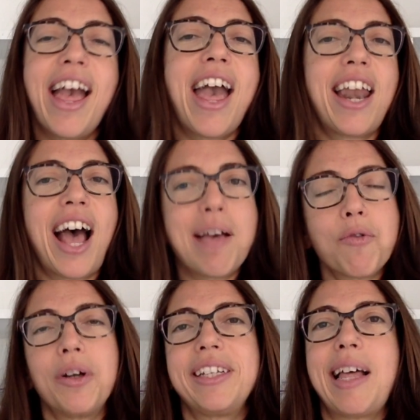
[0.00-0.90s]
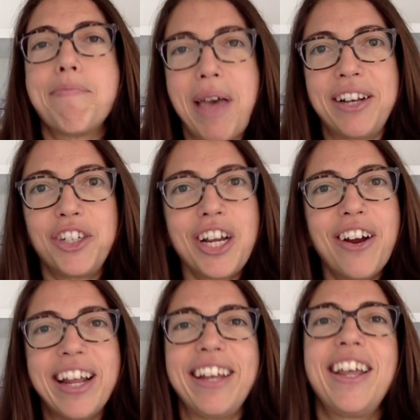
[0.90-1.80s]
And I'm going to let Ben
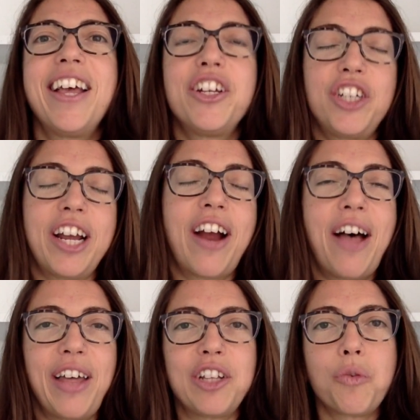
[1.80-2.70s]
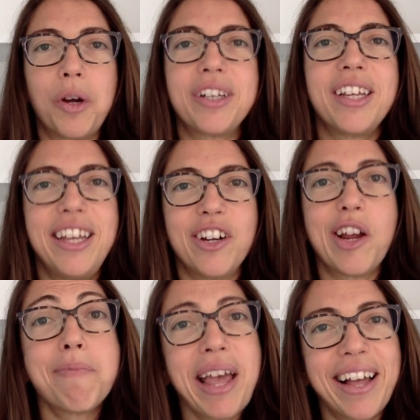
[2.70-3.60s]
Sheridan share how that's worked here
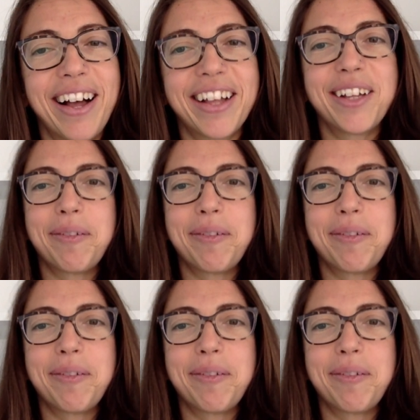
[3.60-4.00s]
in Bangkok.